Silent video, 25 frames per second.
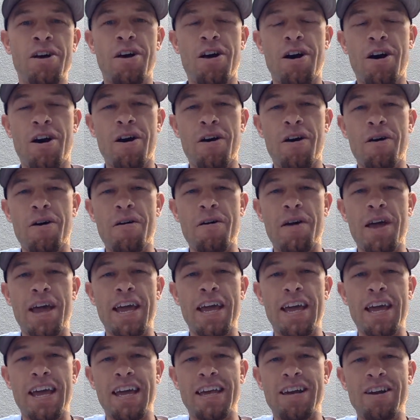
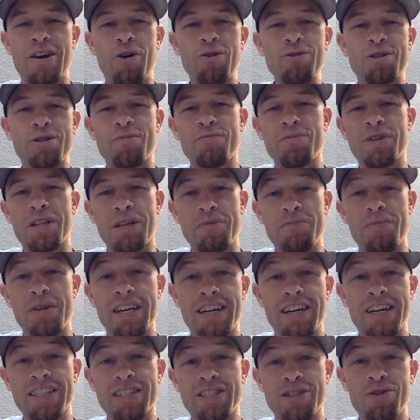And ultimately
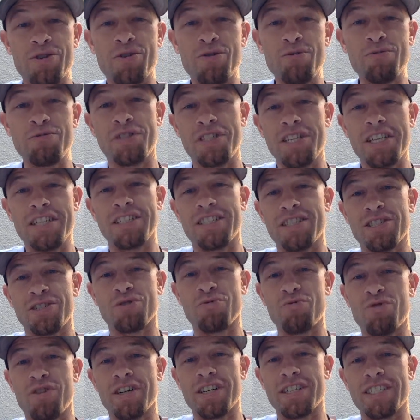because of who Jesus
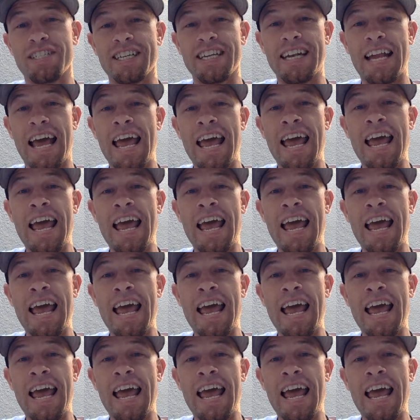was and